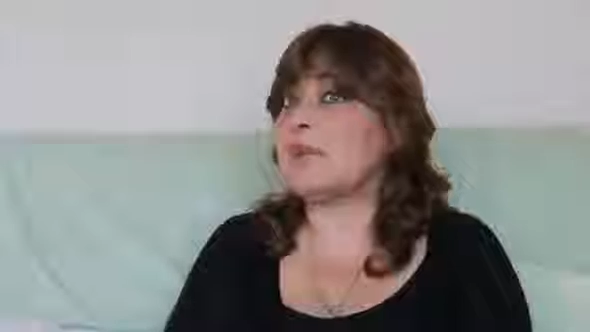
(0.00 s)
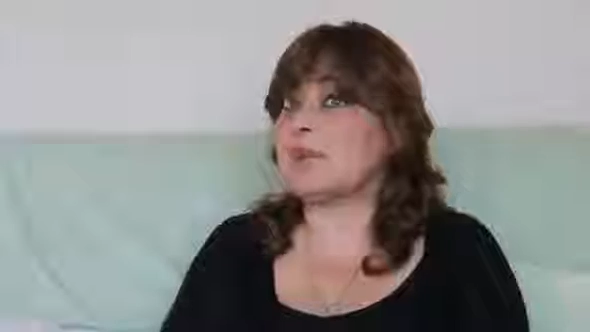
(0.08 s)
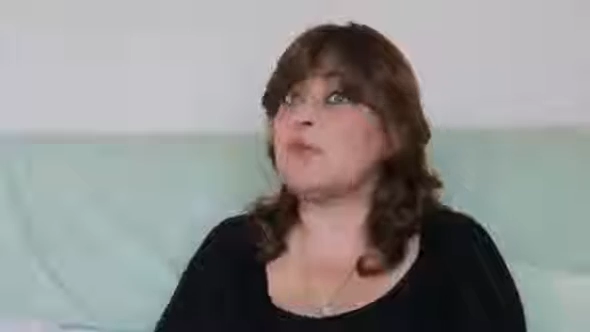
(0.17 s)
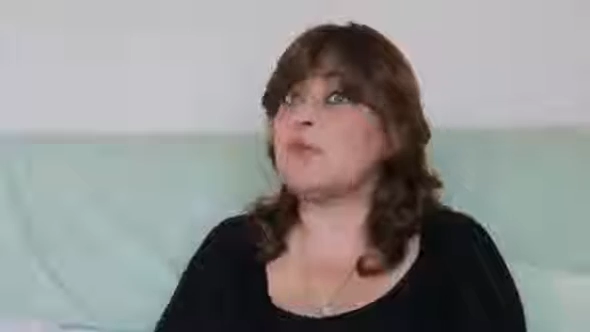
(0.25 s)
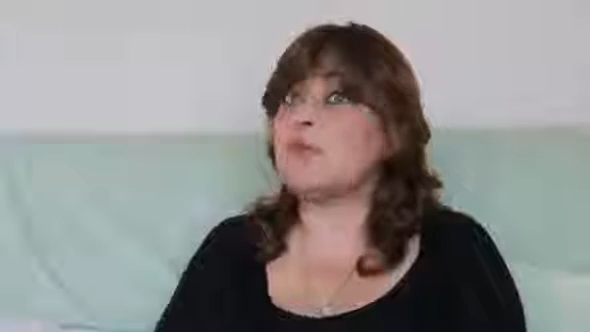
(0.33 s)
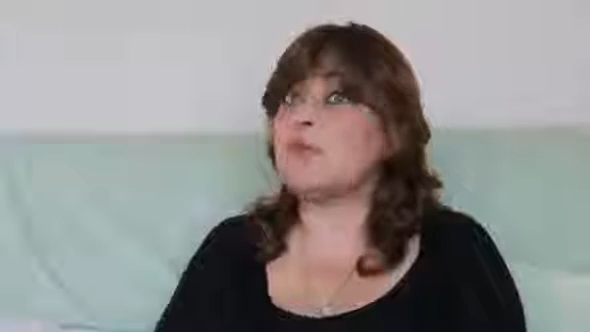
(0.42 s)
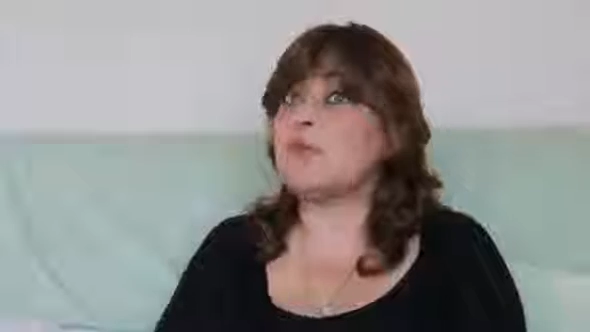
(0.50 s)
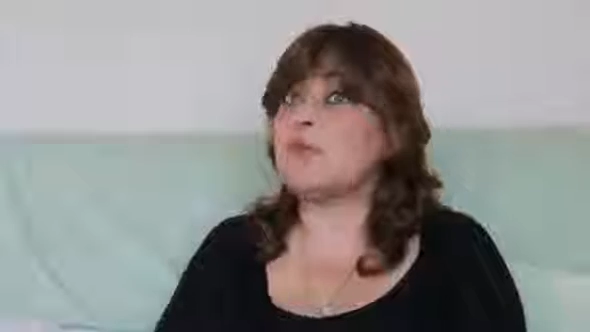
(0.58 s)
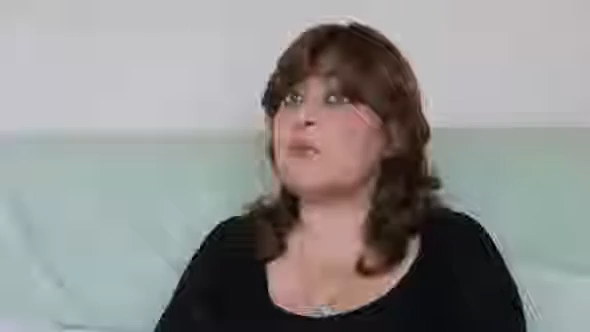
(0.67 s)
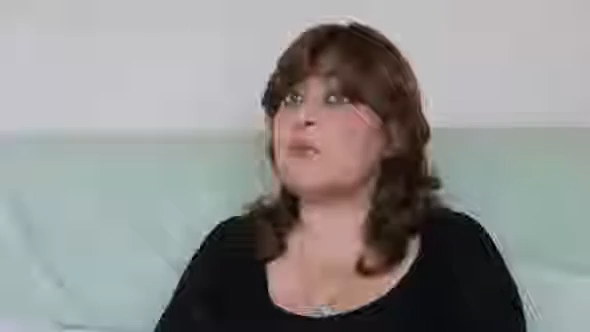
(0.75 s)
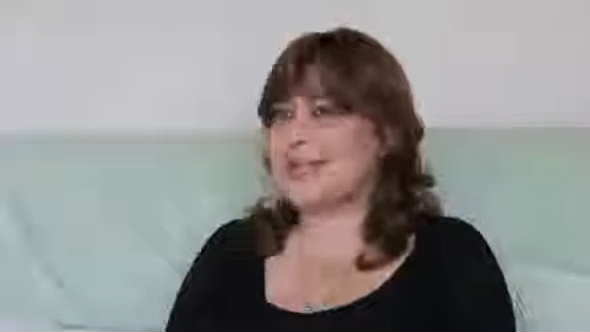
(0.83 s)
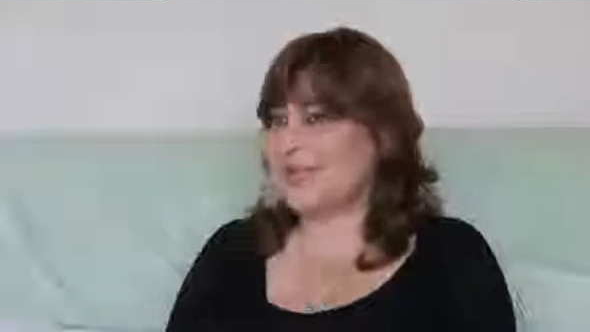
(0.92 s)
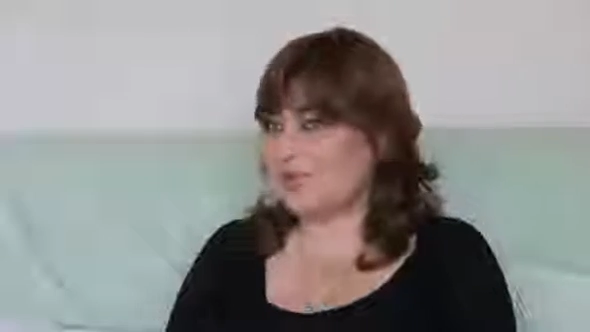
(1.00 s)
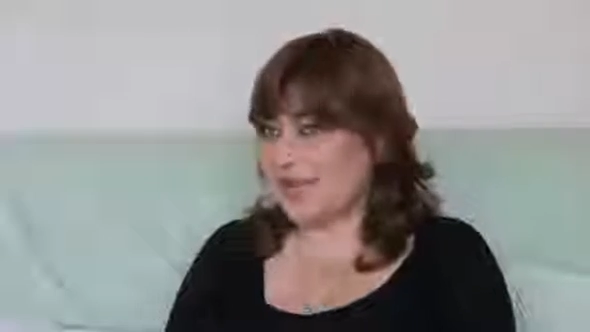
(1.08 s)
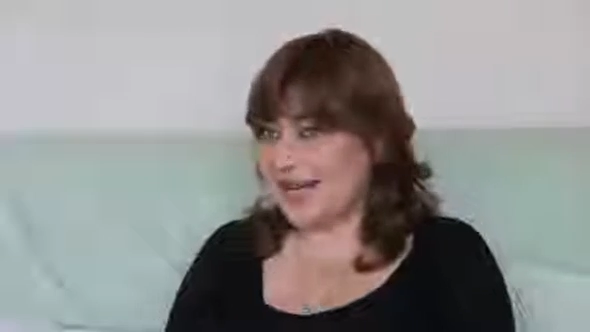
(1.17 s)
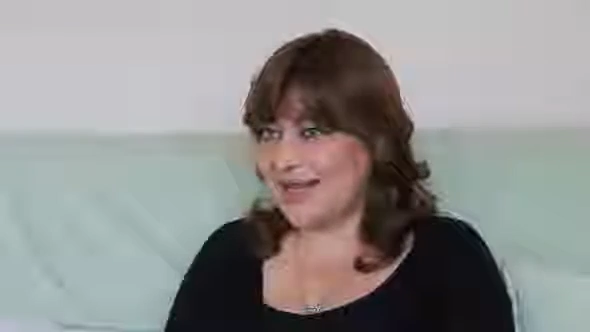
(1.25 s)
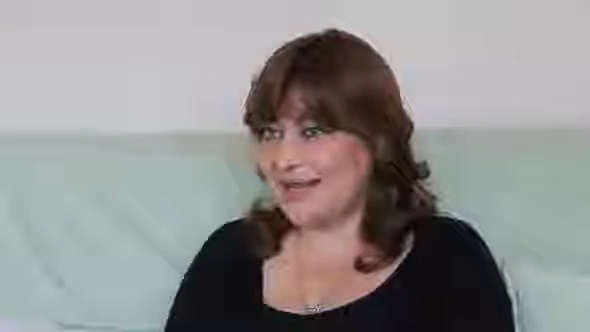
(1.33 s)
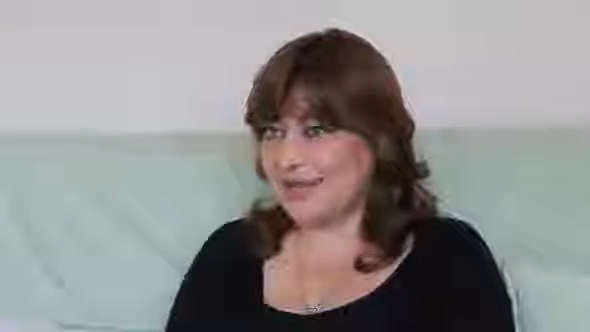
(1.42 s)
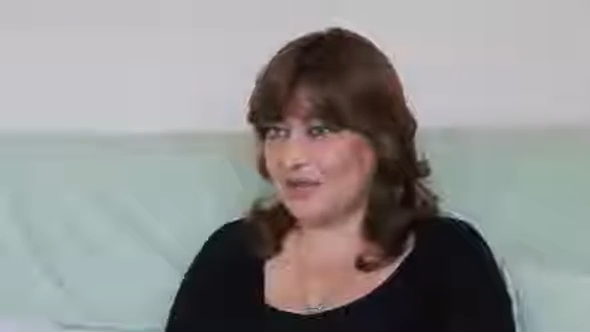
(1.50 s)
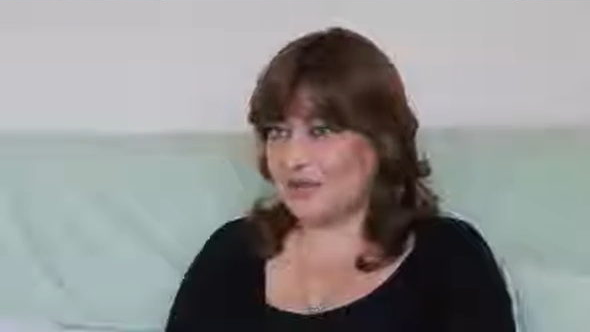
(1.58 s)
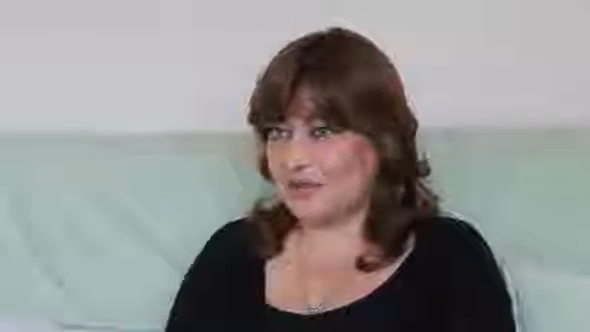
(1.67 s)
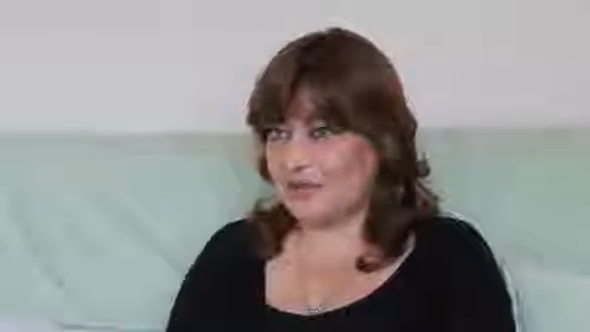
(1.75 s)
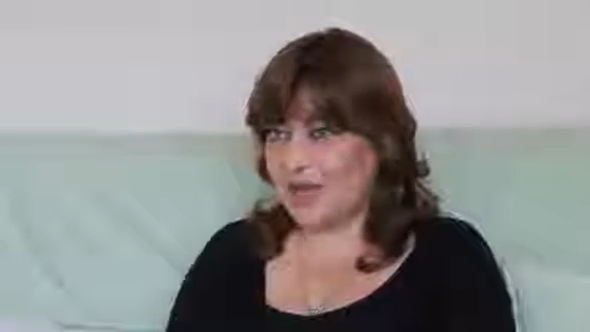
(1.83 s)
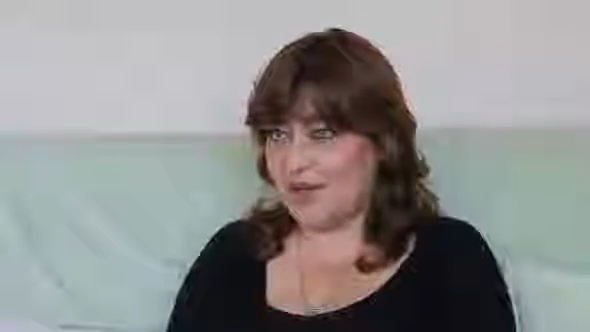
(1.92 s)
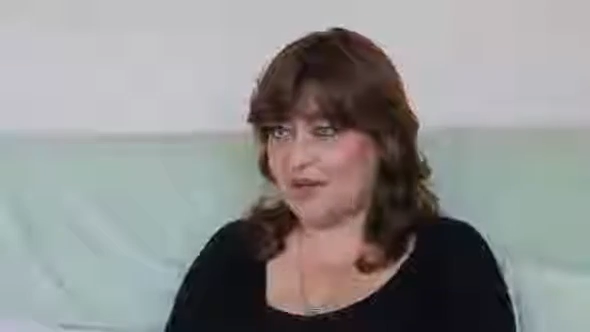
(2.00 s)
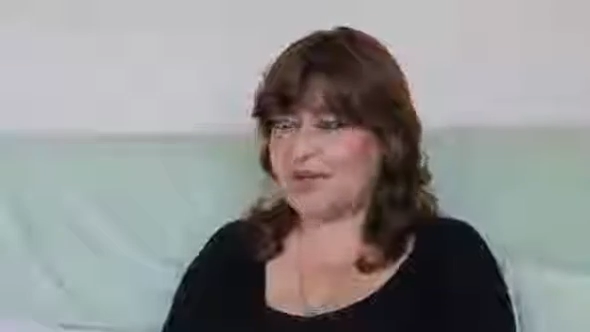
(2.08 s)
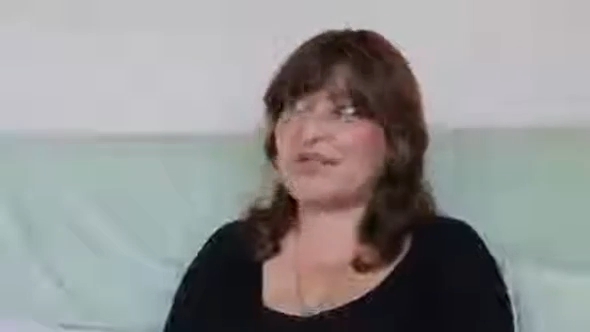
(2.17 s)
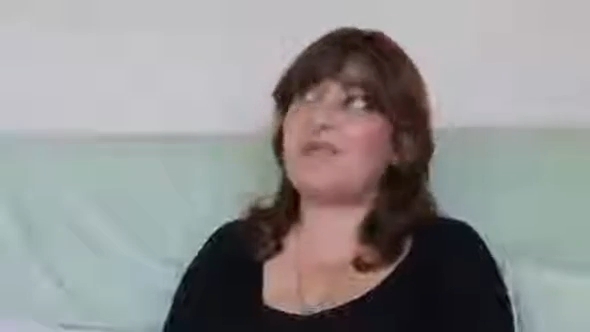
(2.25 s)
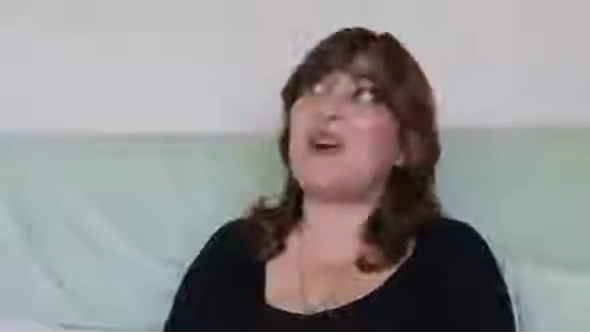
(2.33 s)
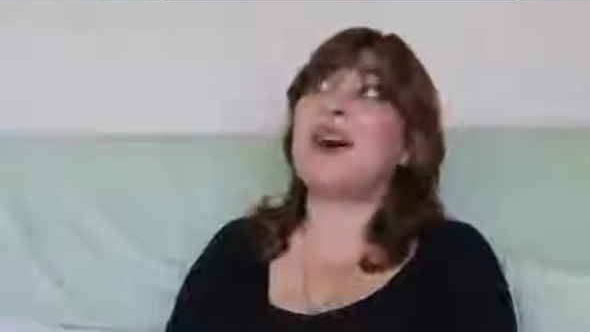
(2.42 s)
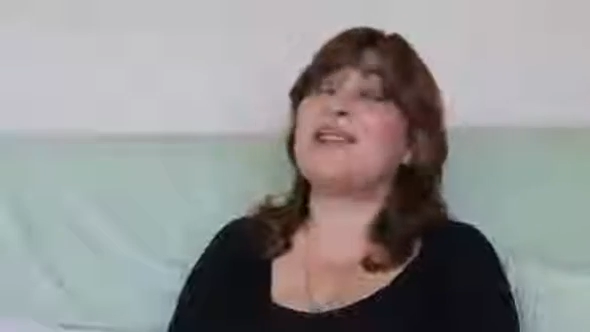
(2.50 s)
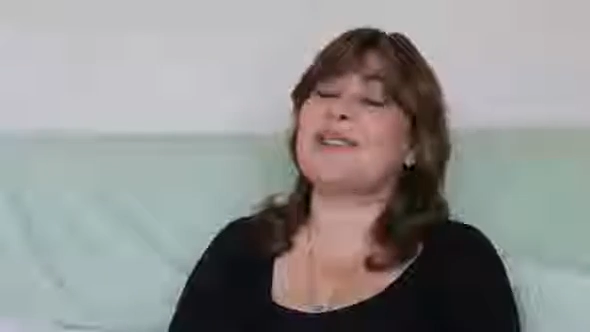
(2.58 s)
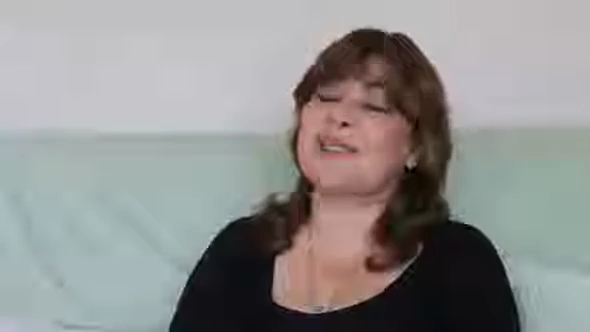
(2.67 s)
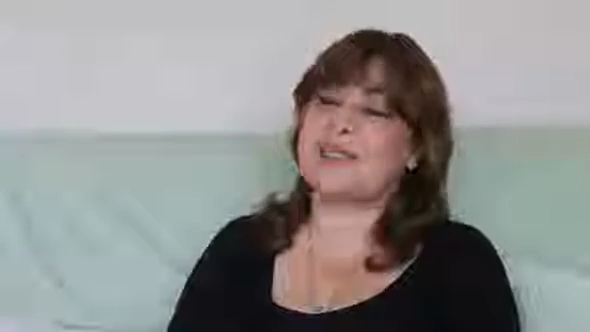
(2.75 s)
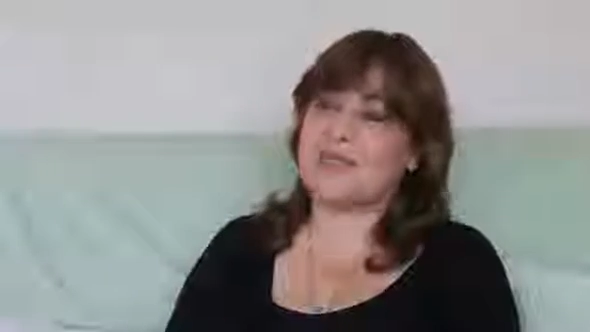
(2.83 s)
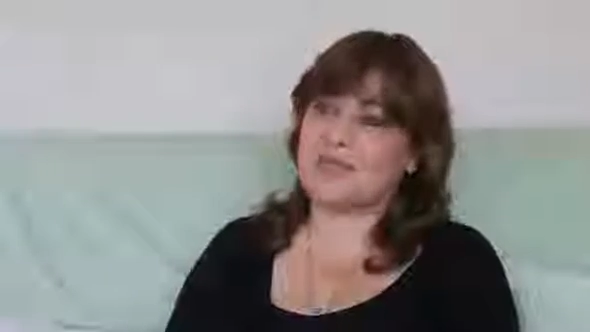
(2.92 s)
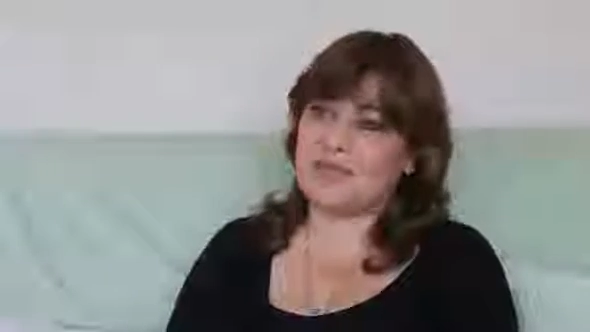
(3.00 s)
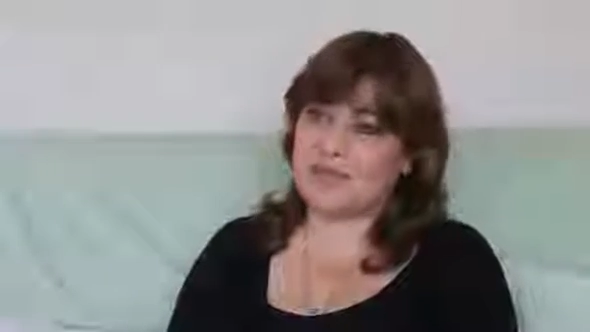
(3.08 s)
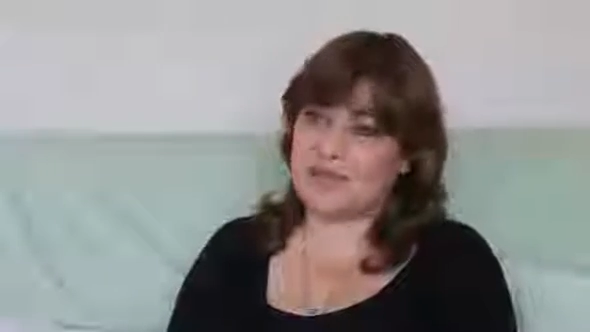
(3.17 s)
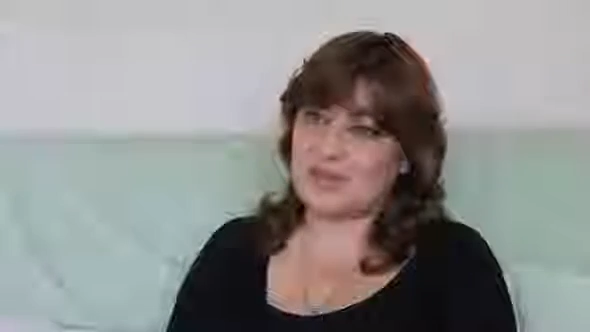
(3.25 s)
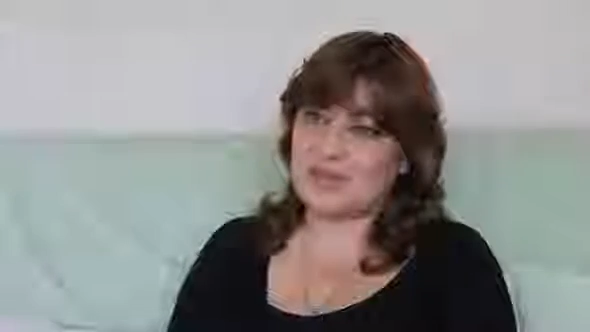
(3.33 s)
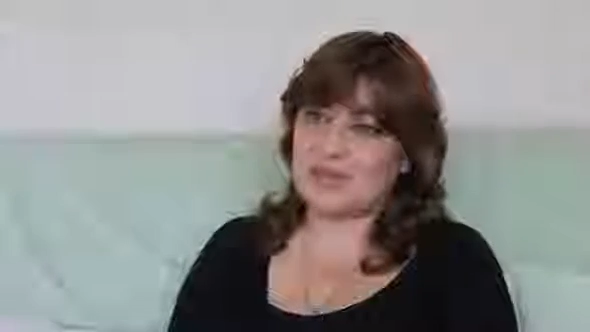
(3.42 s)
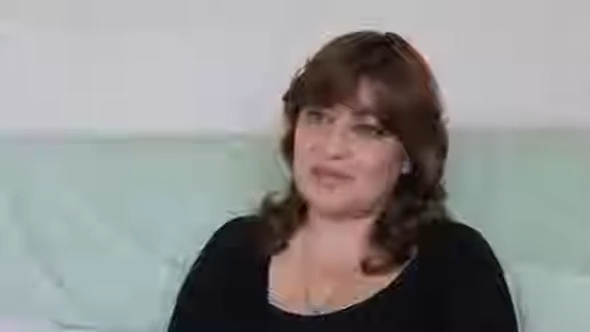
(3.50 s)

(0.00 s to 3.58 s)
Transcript: was, and his friends, the fathers of the